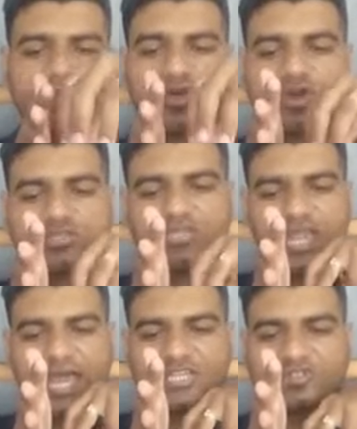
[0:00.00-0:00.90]
because the
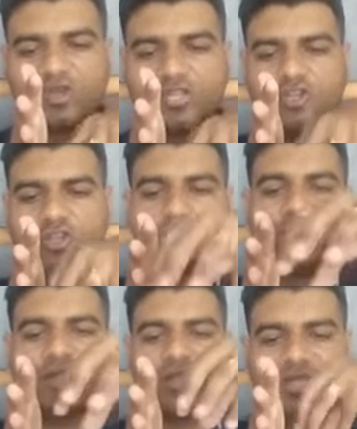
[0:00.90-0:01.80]
large quantity of
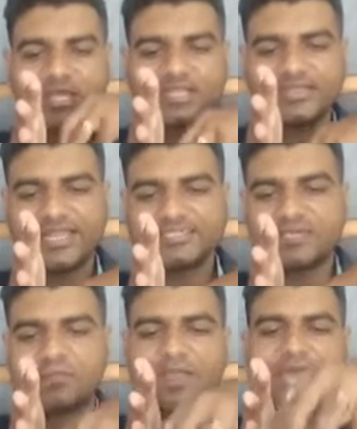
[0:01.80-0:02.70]
blood that
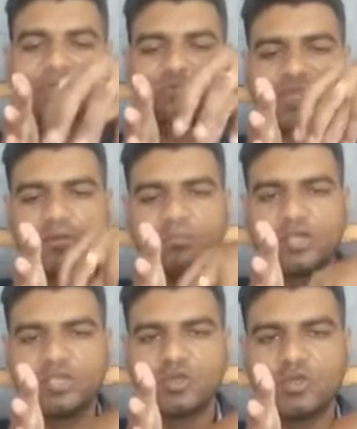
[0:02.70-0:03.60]
supply to that
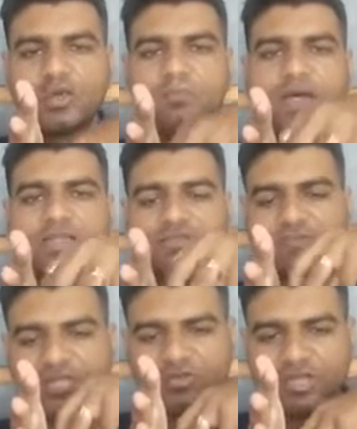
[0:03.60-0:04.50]
particular part,
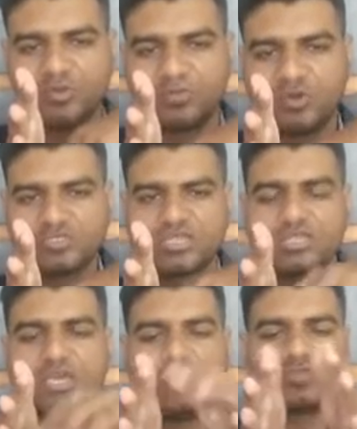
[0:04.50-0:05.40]
particular portion.
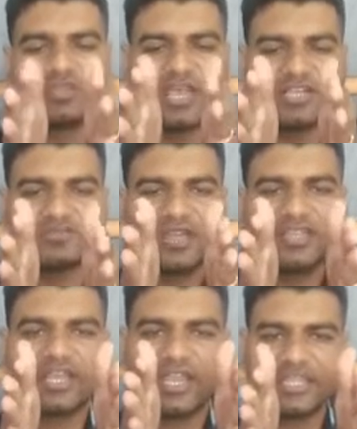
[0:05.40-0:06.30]
So that's why
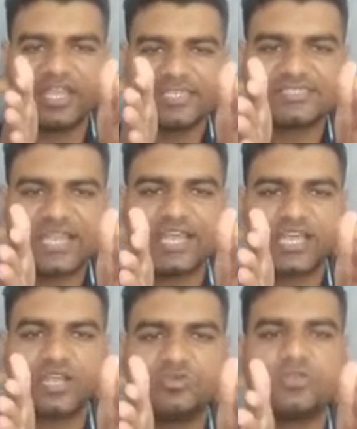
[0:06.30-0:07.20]
the redness that
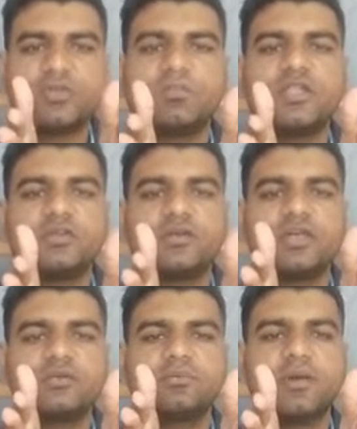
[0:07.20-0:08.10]
occur to that
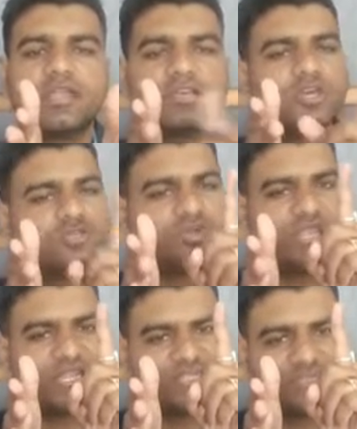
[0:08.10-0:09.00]
particular part. So
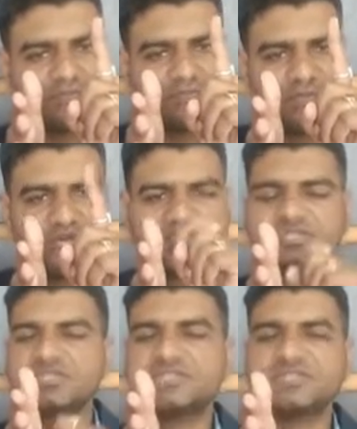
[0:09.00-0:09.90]
that is the first
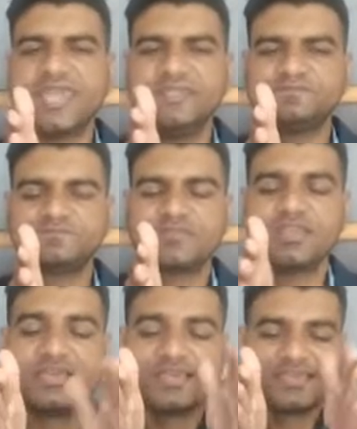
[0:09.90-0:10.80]
sign.
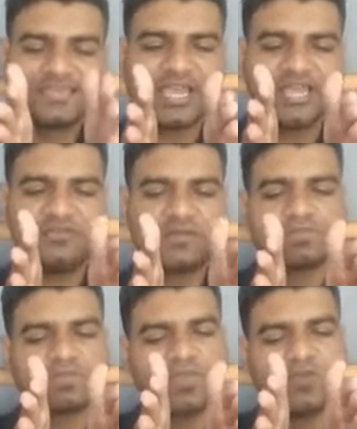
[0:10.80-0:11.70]
Second one,
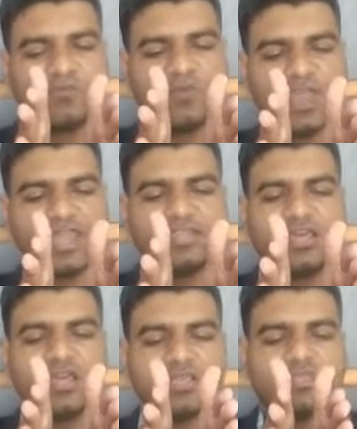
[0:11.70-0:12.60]
when
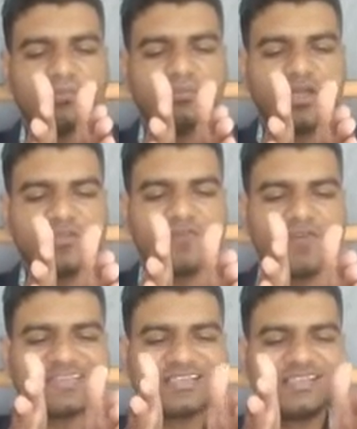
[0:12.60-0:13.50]
the blood
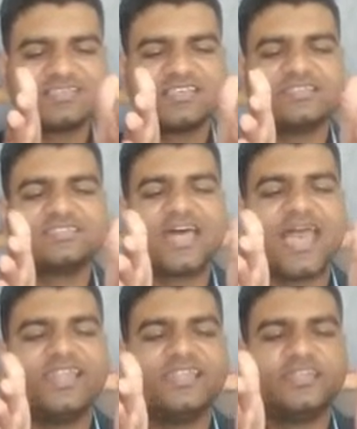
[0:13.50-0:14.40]
vessels is
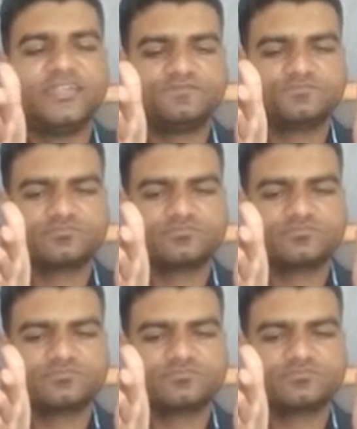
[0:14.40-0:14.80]
dilated,